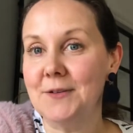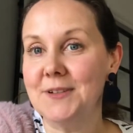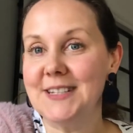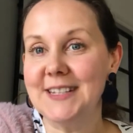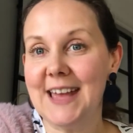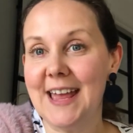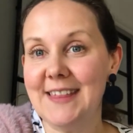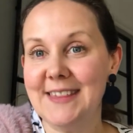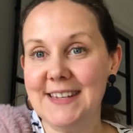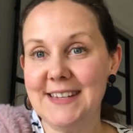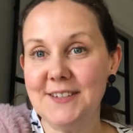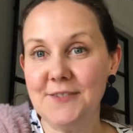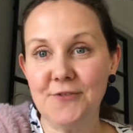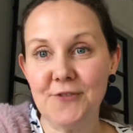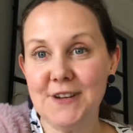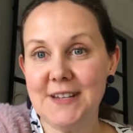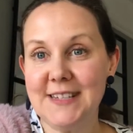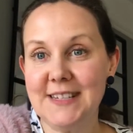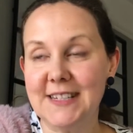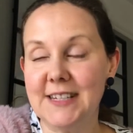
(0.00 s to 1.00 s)
To get these
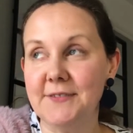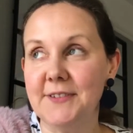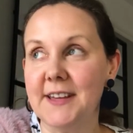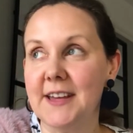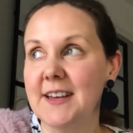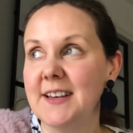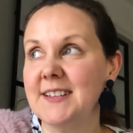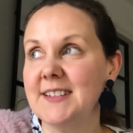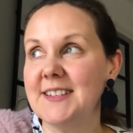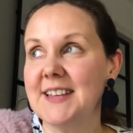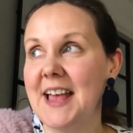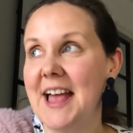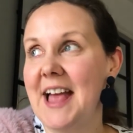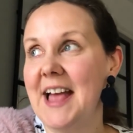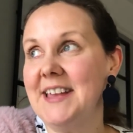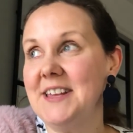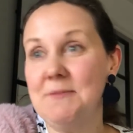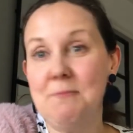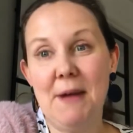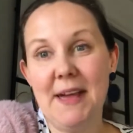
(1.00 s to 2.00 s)
free certificates,
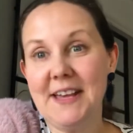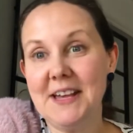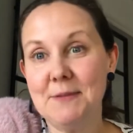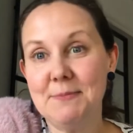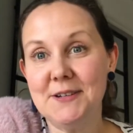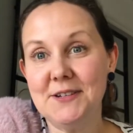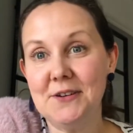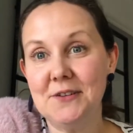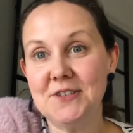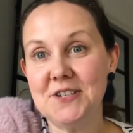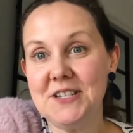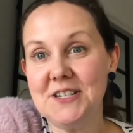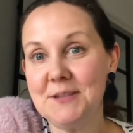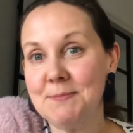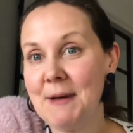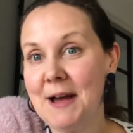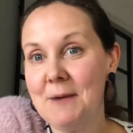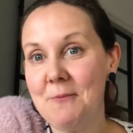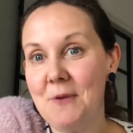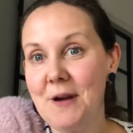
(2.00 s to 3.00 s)
you make up a dodgy
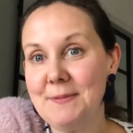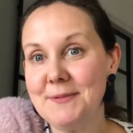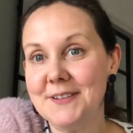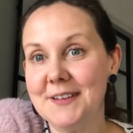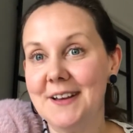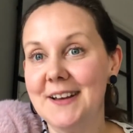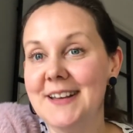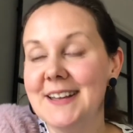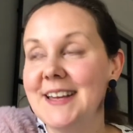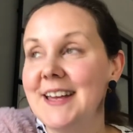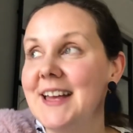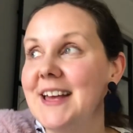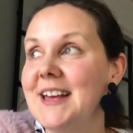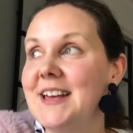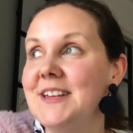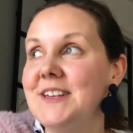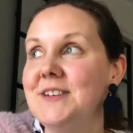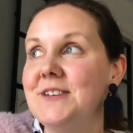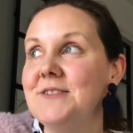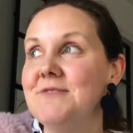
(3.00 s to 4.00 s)
spam website,
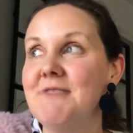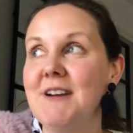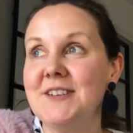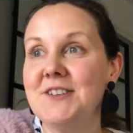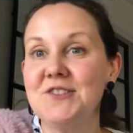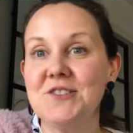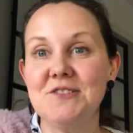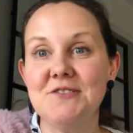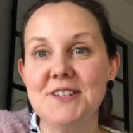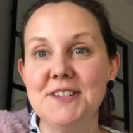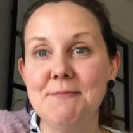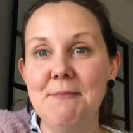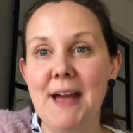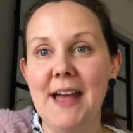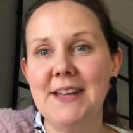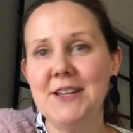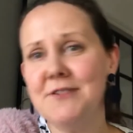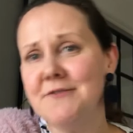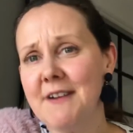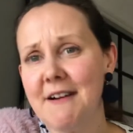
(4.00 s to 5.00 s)
you register a
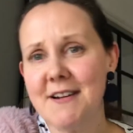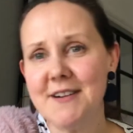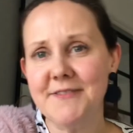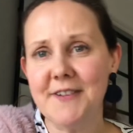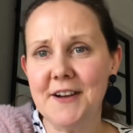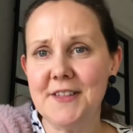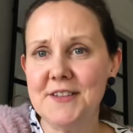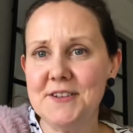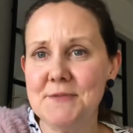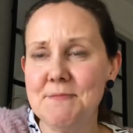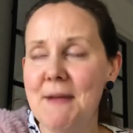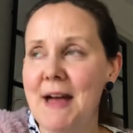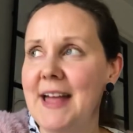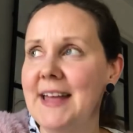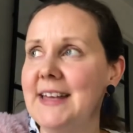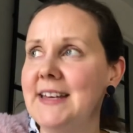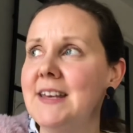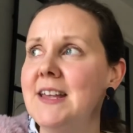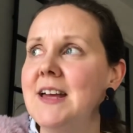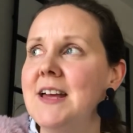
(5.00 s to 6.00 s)
domain, you verify the
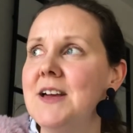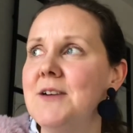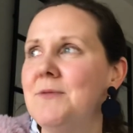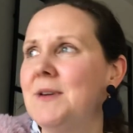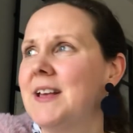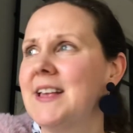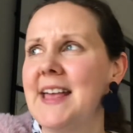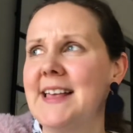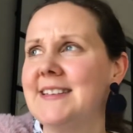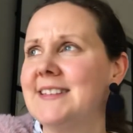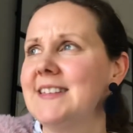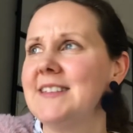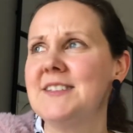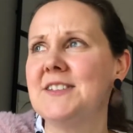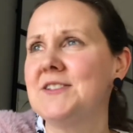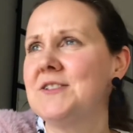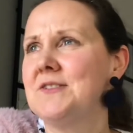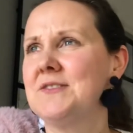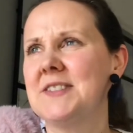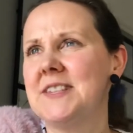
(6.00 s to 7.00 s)
domain against the
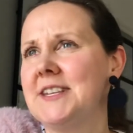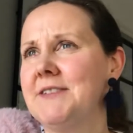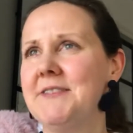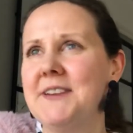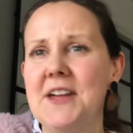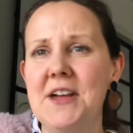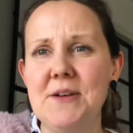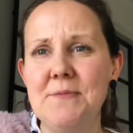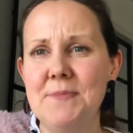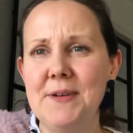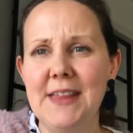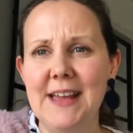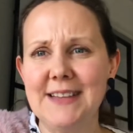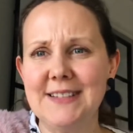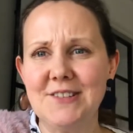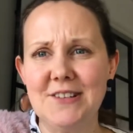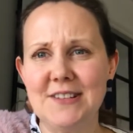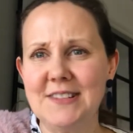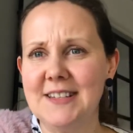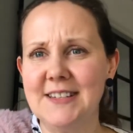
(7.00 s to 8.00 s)
secure certificate, but
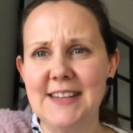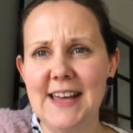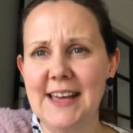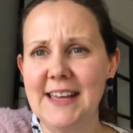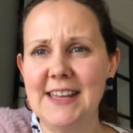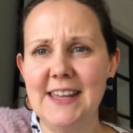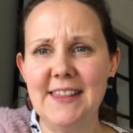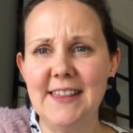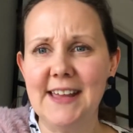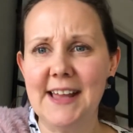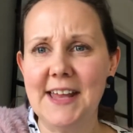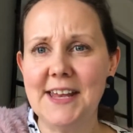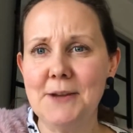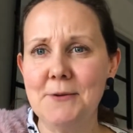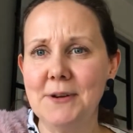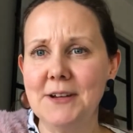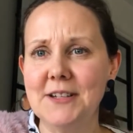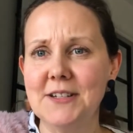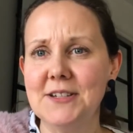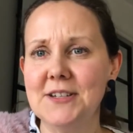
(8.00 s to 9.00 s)
that's just a techie thing
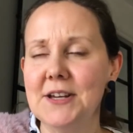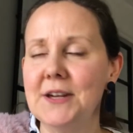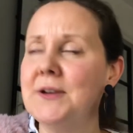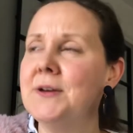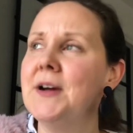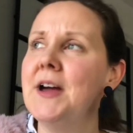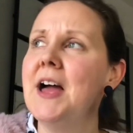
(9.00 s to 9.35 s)
anyone can do.